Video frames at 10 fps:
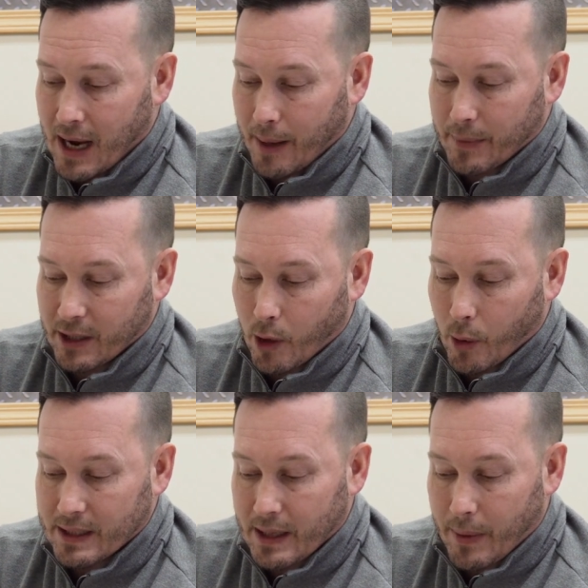I'm gonna go
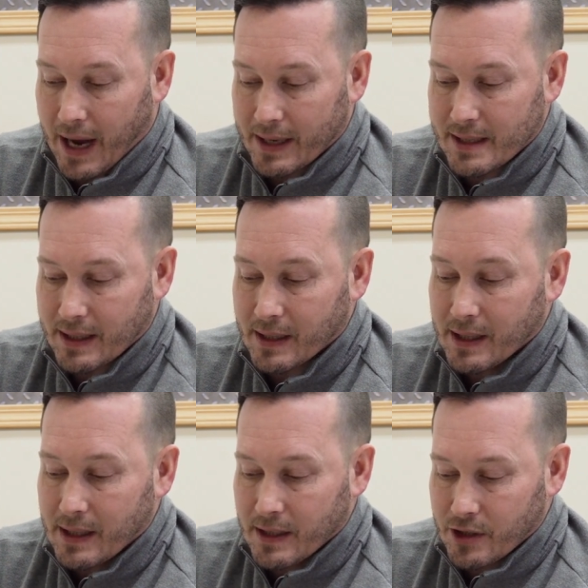with the epoxy
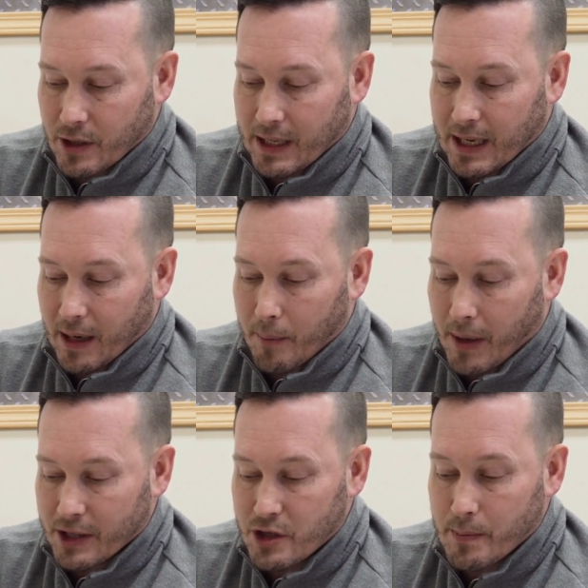because you're getting a
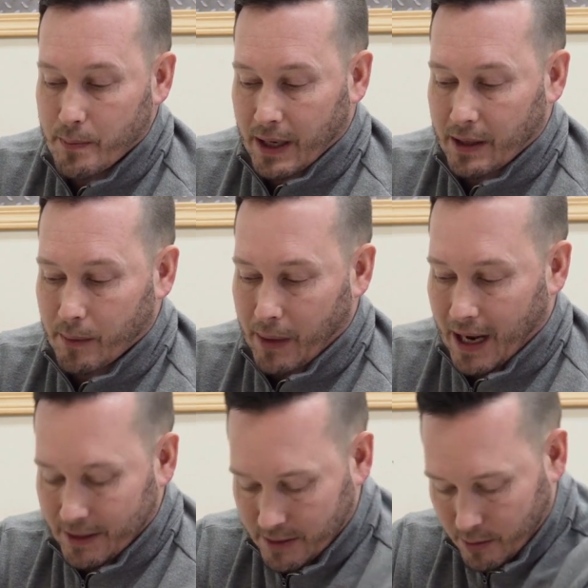much better bond